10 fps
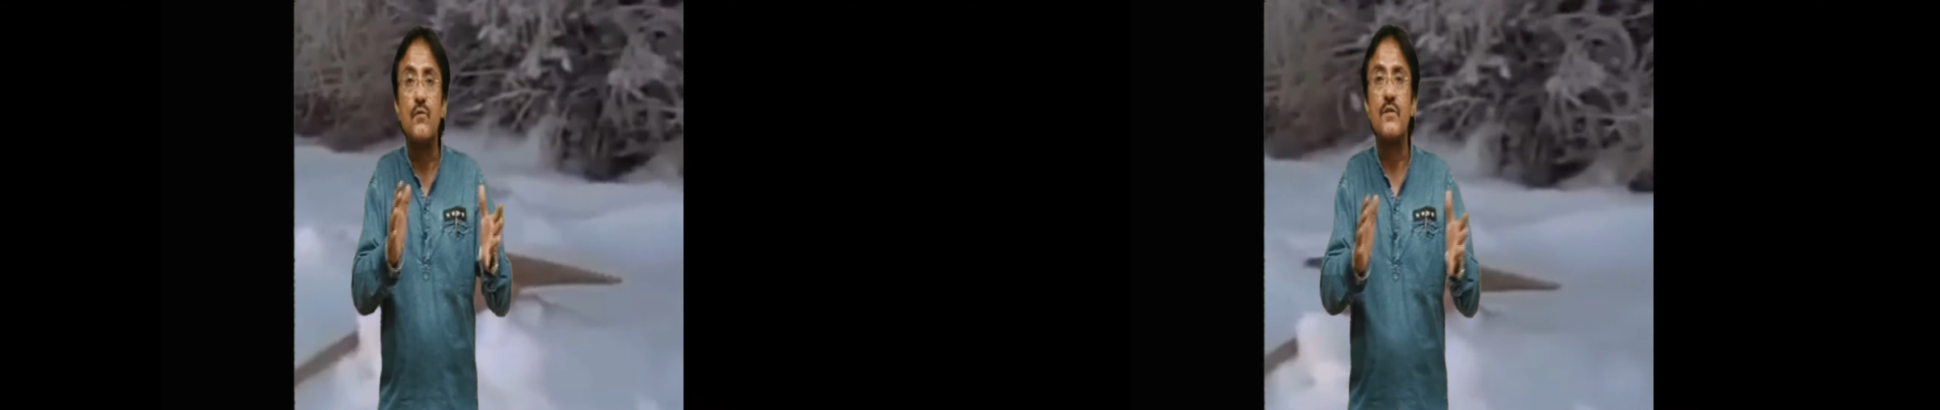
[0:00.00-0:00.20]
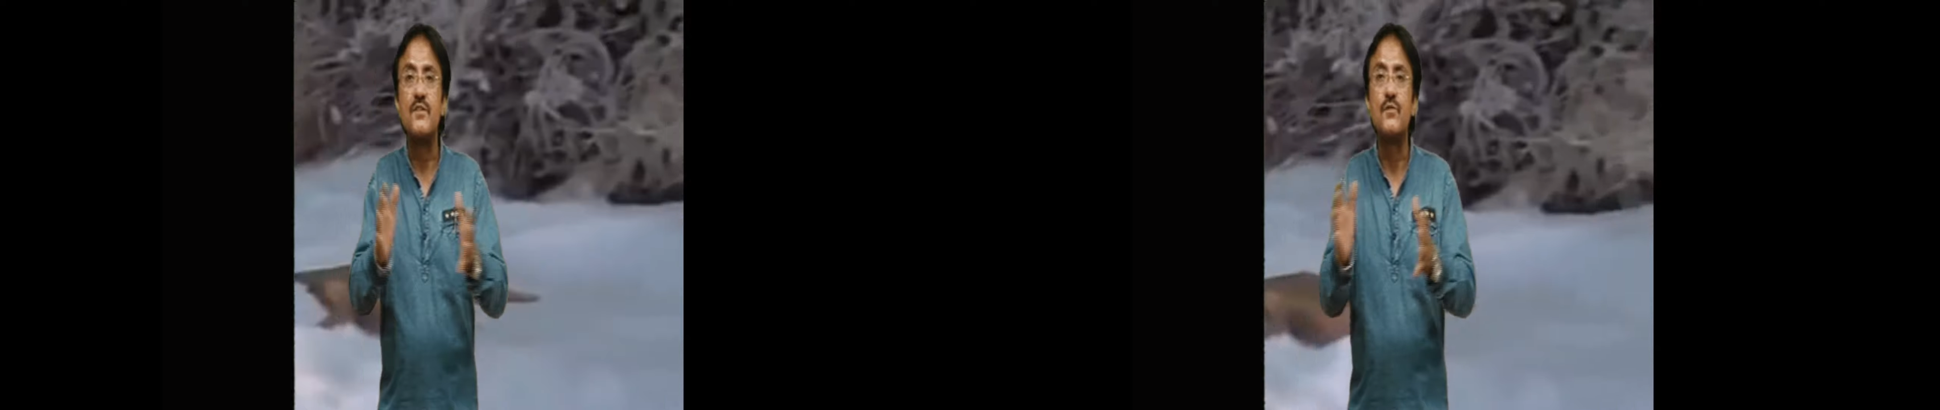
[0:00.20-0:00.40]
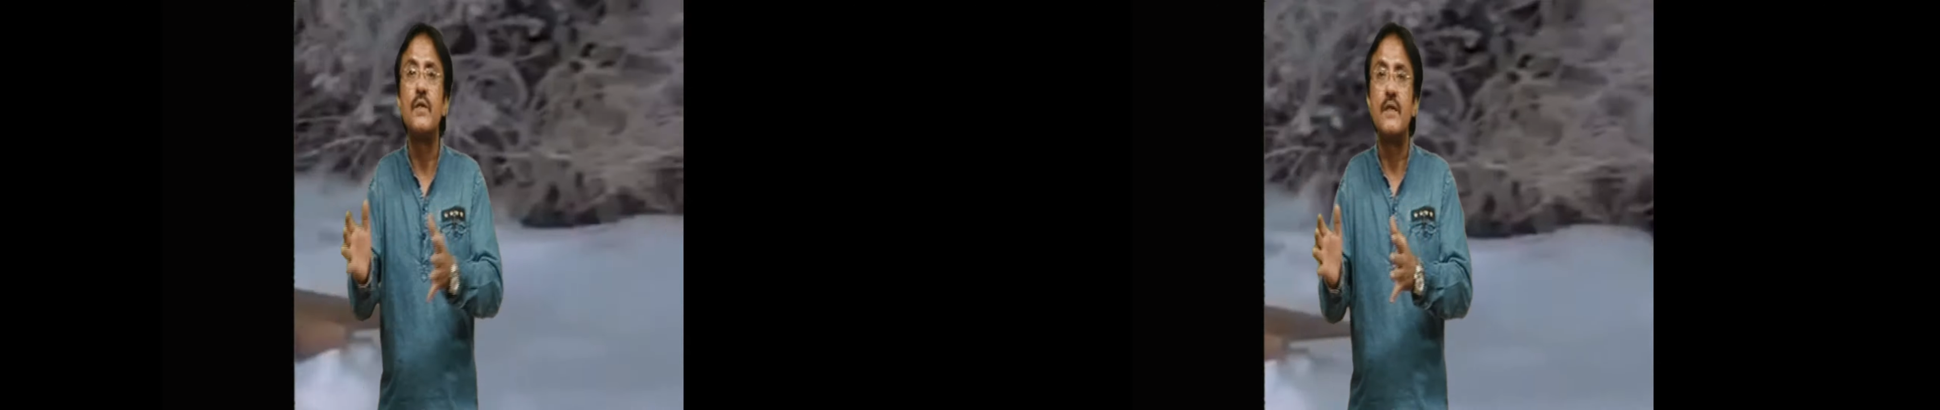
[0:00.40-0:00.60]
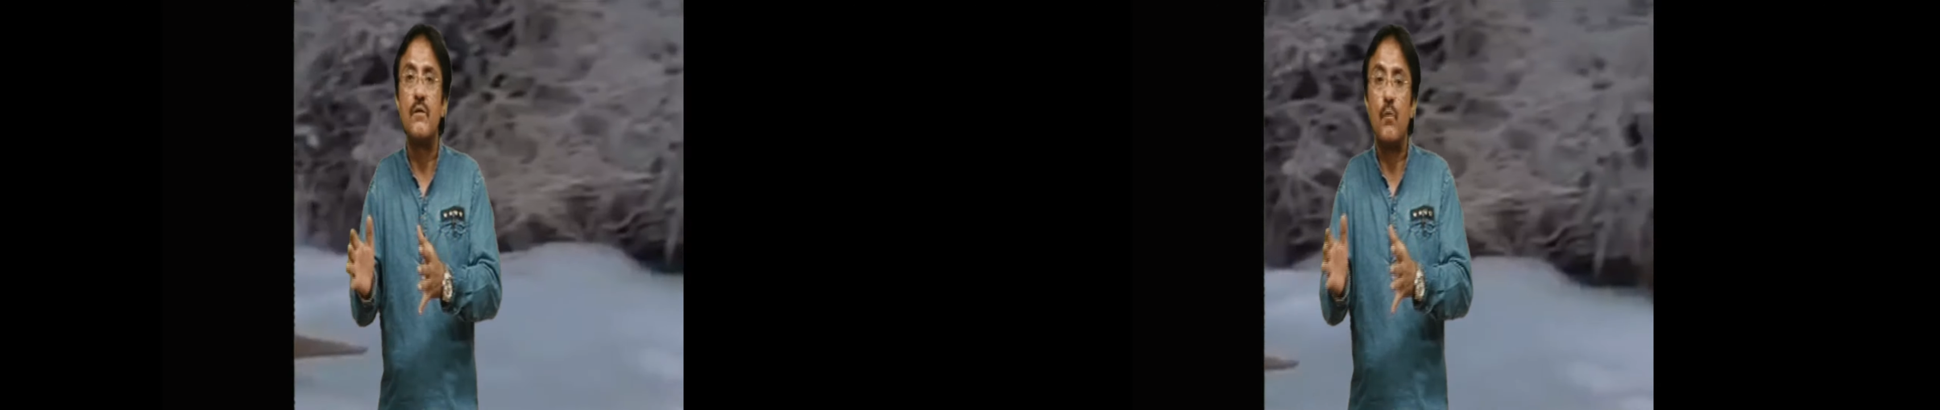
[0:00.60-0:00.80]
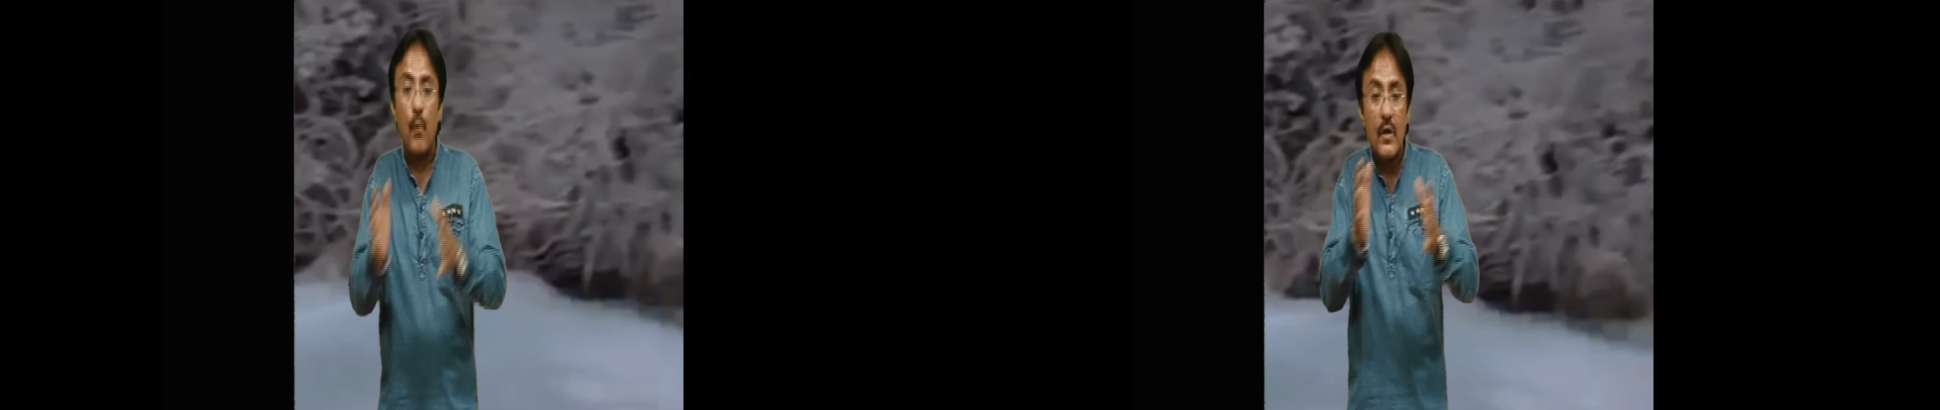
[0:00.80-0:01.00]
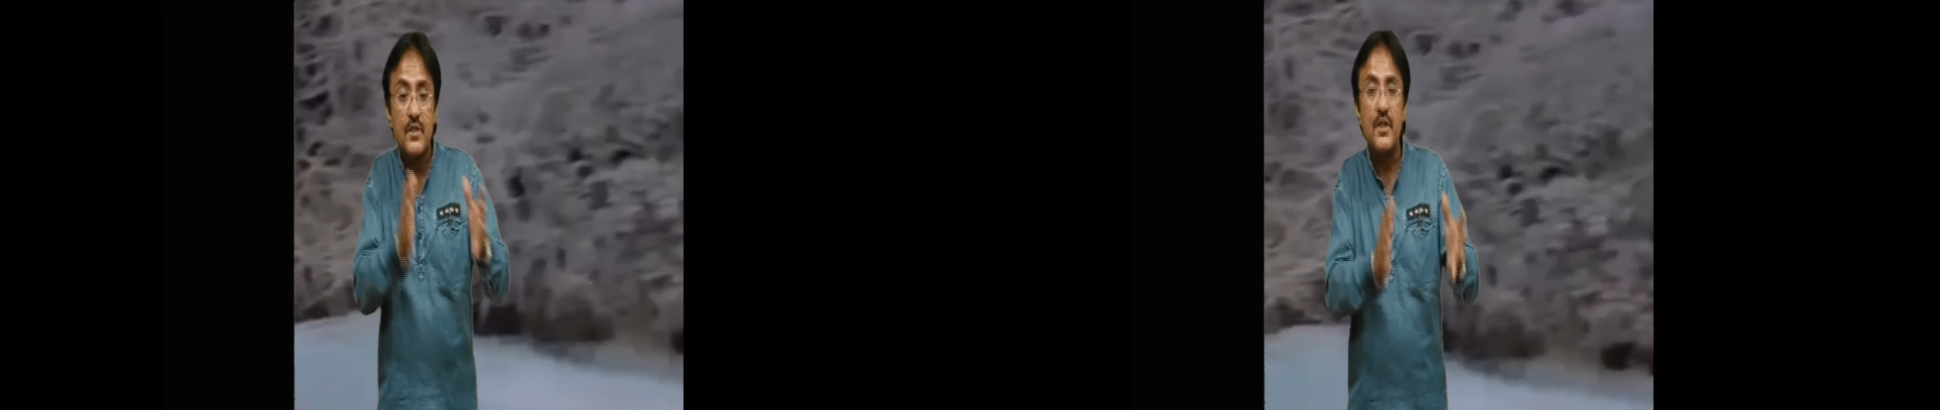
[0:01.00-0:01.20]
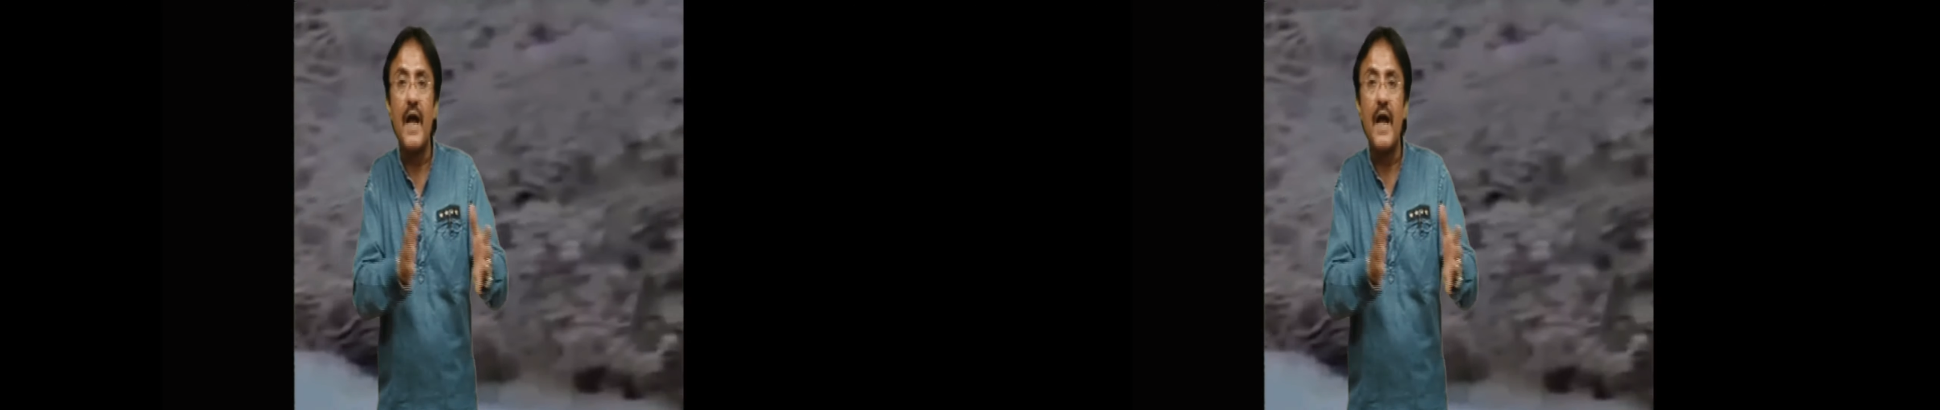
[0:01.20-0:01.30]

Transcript: what she was doing,